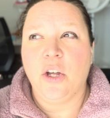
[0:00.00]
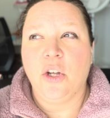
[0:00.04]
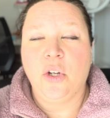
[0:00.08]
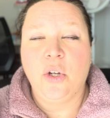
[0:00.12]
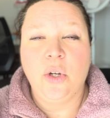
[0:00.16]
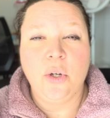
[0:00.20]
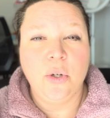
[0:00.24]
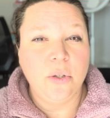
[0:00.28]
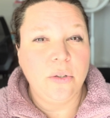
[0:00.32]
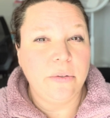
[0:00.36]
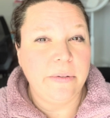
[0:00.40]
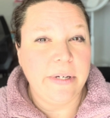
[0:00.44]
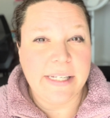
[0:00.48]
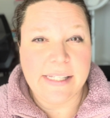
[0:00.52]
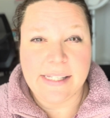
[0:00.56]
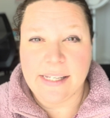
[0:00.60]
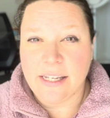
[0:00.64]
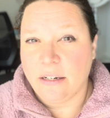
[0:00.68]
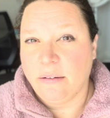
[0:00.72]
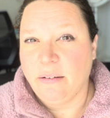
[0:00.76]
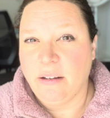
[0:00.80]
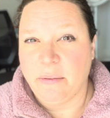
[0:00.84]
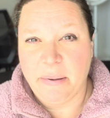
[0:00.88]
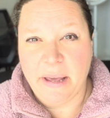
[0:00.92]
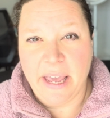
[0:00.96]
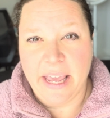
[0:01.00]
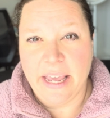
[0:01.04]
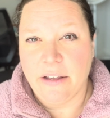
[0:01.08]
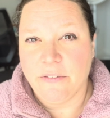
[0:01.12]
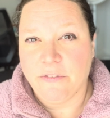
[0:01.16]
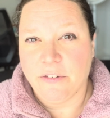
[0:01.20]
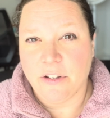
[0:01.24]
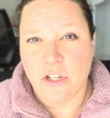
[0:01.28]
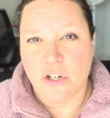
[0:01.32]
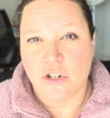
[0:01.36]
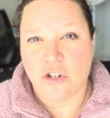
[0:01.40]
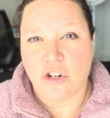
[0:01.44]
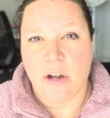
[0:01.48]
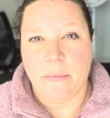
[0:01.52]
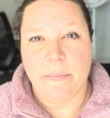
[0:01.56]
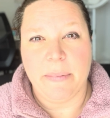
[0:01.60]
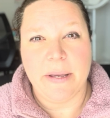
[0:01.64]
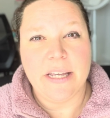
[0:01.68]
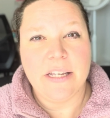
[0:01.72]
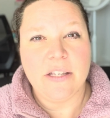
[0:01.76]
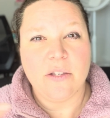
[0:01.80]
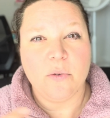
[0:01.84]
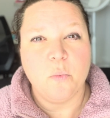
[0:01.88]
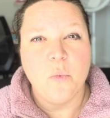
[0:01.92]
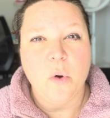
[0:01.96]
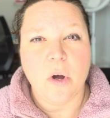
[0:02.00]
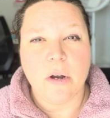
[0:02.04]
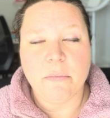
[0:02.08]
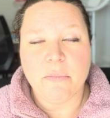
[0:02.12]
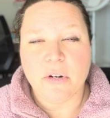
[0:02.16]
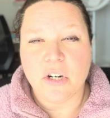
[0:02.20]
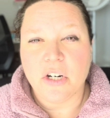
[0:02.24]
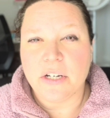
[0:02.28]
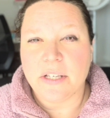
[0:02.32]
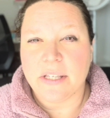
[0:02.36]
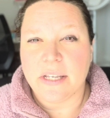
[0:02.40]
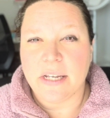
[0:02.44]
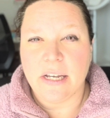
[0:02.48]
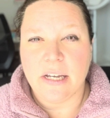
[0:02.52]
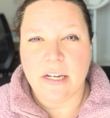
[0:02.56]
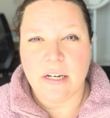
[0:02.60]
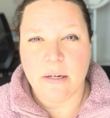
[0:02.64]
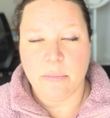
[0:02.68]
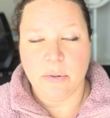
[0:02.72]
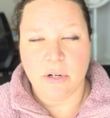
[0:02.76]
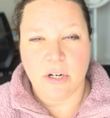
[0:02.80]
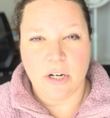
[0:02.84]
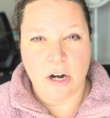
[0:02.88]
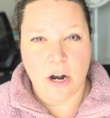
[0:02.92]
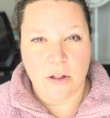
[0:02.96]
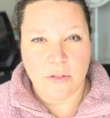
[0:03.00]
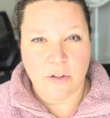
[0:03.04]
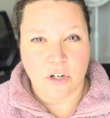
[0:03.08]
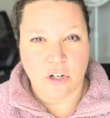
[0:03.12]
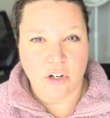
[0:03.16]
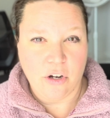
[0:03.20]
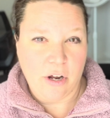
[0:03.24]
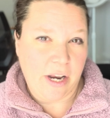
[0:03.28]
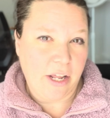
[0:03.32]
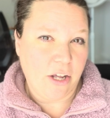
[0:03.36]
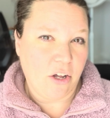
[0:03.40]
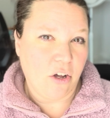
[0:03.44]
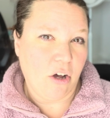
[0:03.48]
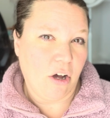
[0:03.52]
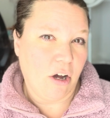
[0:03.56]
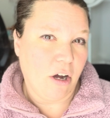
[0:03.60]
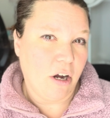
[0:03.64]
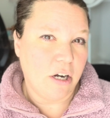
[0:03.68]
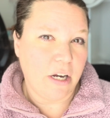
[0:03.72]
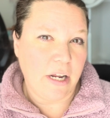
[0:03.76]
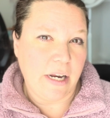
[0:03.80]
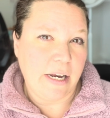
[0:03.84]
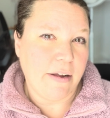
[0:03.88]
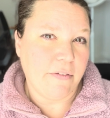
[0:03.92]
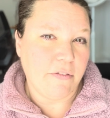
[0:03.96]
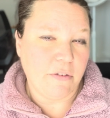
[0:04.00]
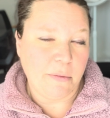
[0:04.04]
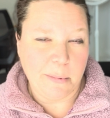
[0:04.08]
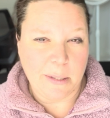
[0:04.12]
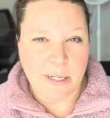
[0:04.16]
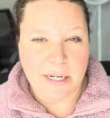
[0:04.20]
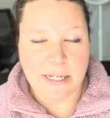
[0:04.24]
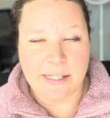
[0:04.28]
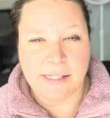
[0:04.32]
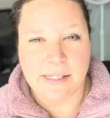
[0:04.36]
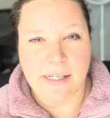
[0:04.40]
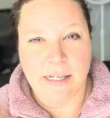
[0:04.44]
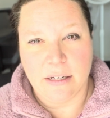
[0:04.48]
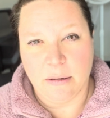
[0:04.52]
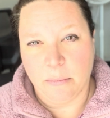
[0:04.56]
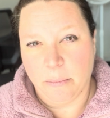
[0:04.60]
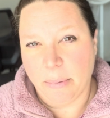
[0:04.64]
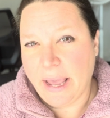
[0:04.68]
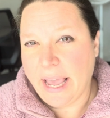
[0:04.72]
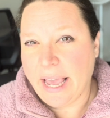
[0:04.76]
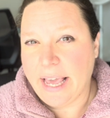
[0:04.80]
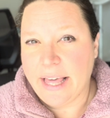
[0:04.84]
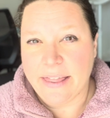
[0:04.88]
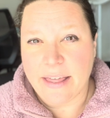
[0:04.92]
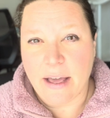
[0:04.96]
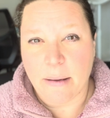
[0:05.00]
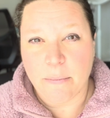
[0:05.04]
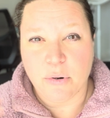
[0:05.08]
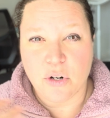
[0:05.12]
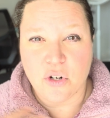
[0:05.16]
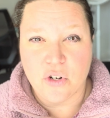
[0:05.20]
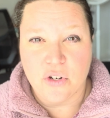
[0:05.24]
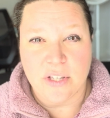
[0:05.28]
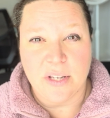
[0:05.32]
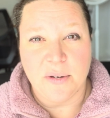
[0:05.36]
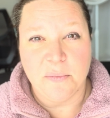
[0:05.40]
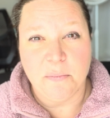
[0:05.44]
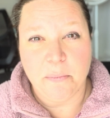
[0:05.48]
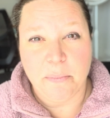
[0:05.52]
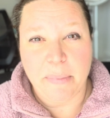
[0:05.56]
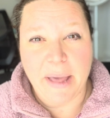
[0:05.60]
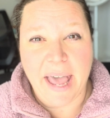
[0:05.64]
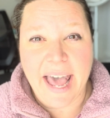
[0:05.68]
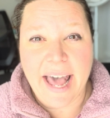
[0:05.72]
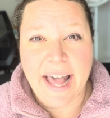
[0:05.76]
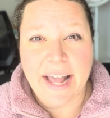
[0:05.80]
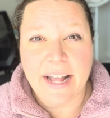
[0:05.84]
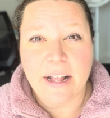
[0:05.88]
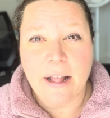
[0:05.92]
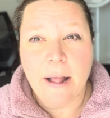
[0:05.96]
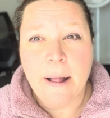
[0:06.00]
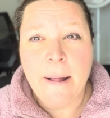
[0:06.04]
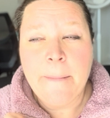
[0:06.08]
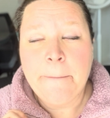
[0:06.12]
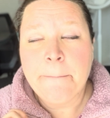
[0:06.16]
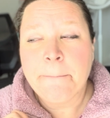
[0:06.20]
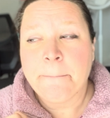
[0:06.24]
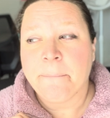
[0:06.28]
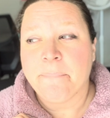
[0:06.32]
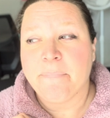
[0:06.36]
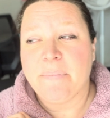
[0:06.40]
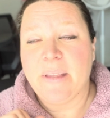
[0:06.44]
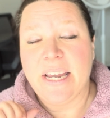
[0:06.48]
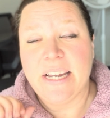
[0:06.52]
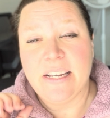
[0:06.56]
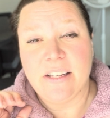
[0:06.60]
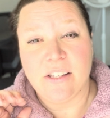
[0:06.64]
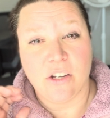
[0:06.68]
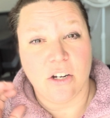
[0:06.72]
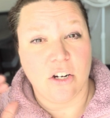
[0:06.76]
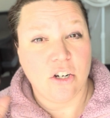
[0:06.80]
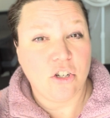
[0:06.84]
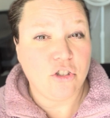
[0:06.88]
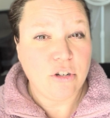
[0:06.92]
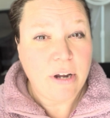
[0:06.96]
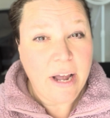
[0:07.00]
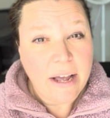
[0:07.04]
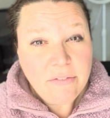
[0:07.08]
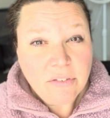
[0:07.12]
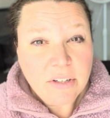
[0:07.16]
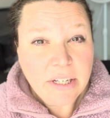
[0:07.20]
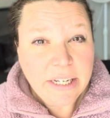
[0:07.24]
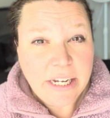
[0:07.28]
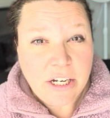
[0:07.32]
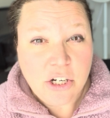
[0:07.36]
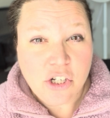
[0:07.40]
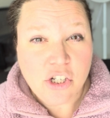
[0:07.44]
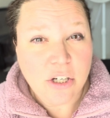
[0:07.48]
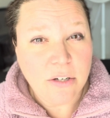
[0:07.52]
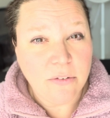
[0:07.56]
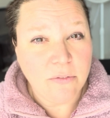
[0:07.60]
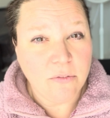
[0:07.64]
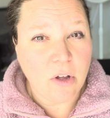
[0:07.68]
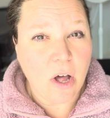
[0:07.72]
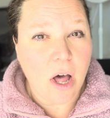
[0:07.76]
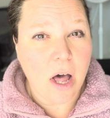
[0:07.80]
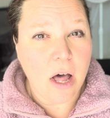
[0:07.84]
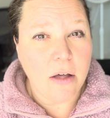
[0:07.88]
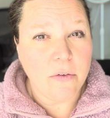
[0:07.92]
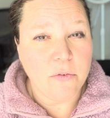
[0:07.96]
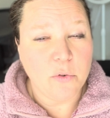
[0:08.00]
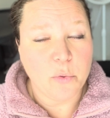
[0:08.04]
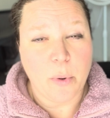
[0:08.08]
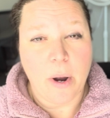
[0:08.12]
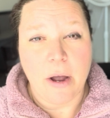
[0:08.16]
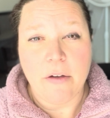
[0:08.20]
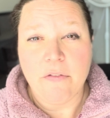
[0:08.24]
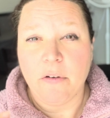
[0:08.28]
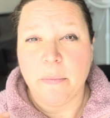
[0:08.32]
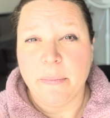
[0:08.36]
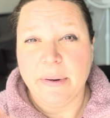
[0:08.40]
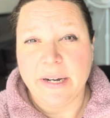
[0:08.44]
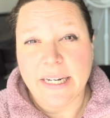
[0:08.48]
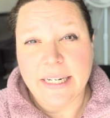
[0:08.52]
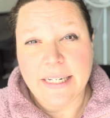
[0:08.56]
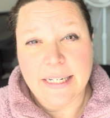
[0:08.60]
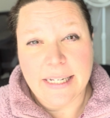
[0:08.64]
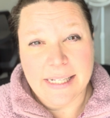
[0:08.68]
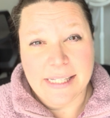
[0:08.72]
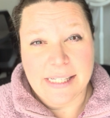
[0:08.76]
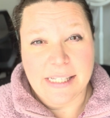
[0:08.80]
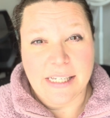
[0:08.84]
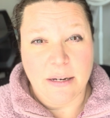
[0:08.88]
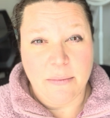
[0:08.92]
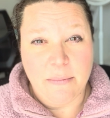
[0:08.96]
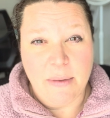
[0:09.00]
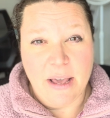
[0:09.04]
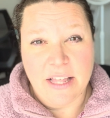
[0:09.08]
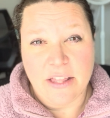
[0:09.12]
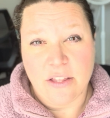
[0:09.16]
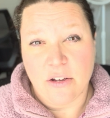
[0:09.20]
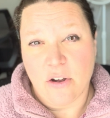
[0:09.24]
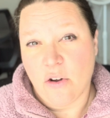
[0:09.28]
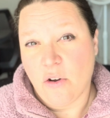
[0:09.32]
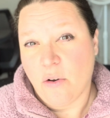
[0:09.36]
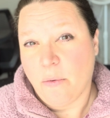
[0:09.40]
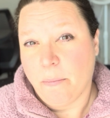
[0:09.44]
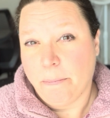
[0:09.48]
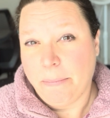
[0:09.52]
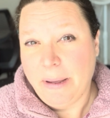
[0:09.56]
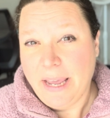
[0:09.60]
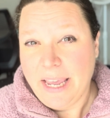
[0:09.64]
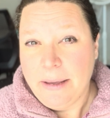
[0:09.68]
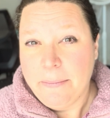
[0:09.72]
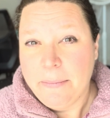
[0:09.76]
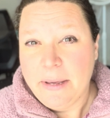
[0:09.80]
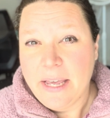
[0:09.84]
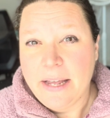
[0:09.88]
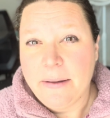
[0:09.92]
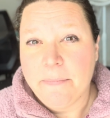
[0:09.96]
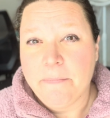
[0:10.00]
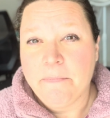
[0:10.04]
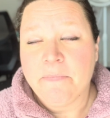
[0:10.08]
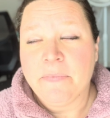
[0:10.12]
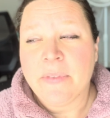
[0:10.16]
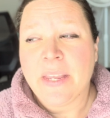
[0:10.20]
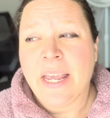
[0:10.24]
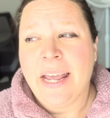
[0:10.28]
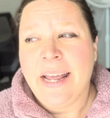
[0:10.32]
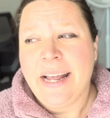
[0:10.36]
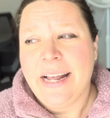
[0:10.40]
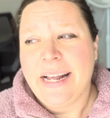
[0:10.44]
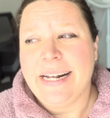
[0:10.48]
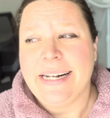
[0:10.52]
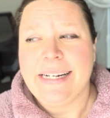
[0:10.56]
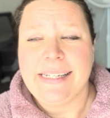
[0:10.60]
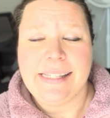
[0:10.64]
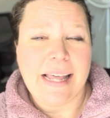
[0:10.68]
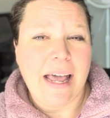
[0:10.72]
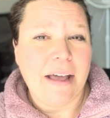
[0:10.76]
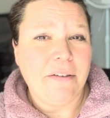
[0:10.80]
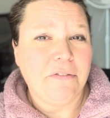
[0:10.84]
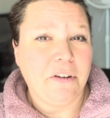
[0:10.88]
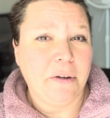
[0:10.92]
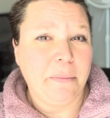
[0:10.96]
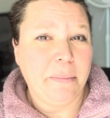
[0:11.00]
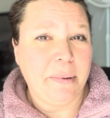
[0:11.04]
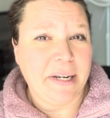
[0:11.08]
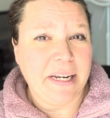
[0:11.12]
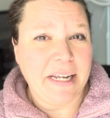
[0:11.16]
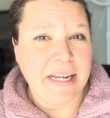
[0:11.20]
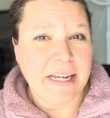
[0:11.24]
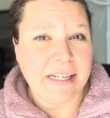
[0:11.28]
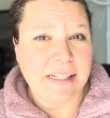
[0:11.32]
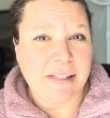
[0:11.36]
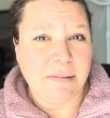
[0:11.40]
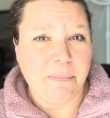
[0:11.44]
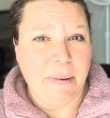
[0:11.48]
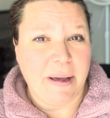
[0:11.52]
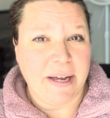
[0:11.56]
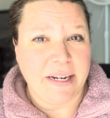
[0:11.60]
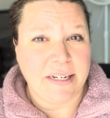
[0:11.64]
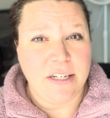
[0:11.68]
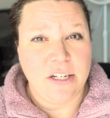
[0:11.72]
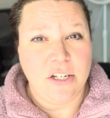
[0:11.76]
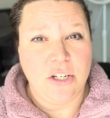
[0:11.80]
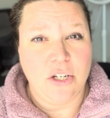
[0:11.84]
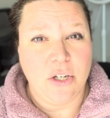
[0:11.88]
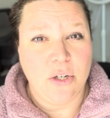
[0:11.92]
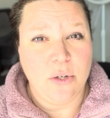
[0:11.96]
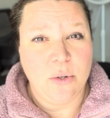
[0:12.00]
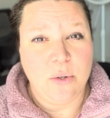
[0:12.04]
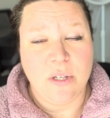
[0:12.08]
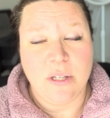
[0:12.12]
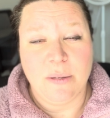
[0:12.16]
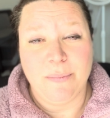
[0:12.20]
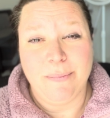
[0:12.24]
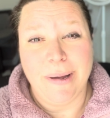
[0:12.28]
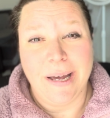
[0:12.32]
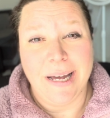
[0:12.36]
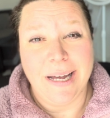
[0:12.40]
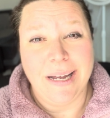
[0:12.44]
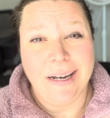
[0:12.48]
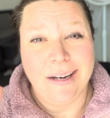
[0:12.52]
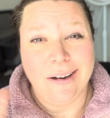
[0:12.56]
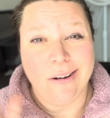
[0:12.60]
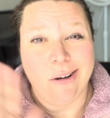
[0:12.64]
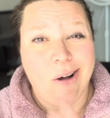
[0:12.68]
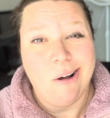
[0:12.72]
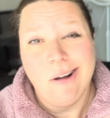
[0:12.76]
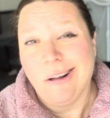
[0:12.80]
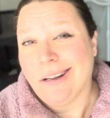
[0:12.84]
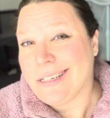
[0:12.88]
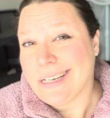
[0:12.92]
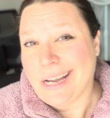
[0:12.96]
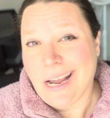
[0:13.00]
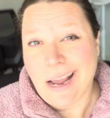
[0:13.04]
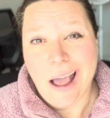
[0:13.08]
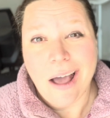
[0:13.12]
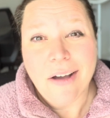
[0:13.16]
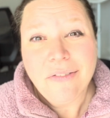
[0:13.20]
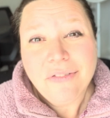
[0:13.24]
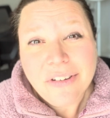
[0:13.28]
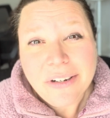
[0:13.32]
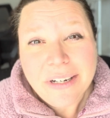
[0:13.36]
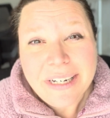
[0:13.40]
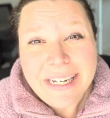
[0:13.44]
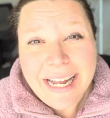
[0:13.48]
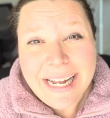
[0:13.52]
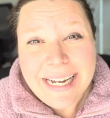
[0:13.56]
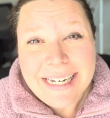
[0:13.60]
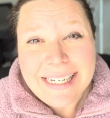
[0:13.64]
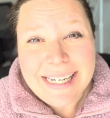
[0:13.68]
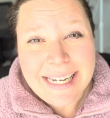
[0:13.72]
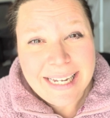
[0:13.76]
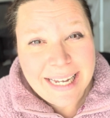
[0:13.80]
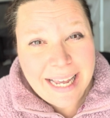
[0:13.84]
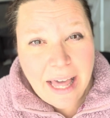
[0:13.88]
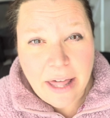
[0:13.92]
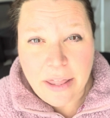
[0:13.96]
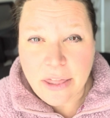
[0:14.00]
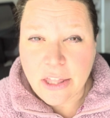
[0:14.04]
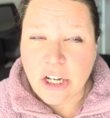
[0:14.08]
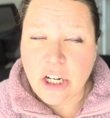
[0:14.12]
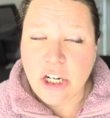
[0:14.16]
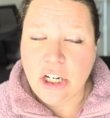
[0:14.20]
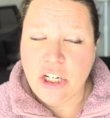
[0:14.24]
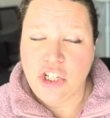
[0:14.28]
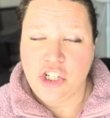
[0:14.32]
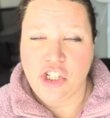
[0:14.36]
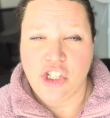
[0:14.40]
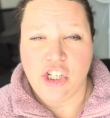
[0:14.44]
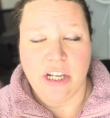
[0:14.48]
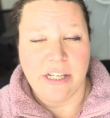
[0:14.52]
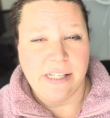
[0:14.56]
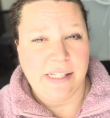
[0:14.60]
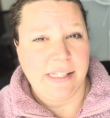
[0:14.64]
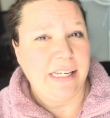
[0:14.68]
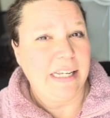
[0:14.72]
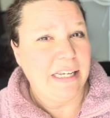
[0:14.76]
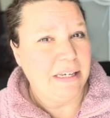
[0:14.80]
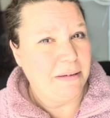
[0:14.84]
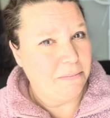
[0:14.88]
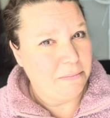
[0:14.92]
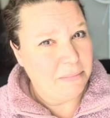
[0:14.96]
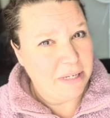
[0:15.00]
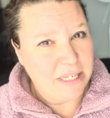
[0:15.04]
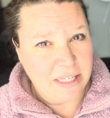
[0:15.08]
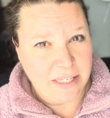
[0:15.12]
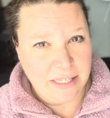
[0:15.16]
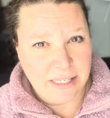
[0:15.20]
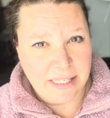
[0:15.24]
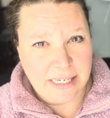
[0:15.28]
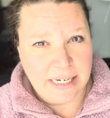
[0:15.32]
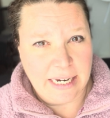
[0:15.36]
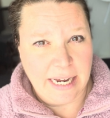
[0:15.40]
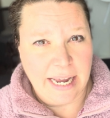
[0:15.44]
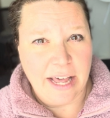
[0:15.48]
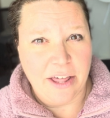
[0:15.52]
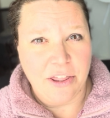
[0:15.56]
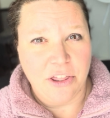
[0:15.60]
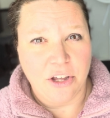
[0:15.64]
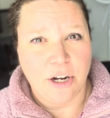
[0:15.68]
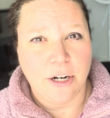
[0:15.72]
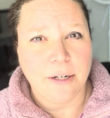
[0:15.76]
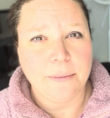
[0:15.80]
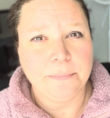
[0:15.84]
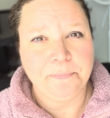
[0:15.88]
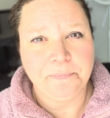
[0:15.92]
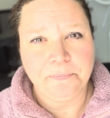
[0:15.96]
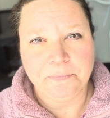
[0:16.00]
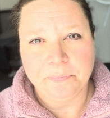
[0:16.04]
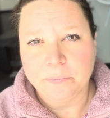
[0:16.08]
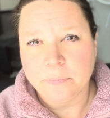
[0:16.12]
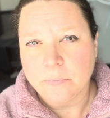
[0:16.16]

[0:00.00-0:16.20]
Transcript: Who is going to be paying for the trip? Is one person going to put it on their credit card and everybody is going to pay that person back? Is there a travel agent involved where everybody needs to make their own payment? Is everybody expected to spend all day, every day together, just eat meals together?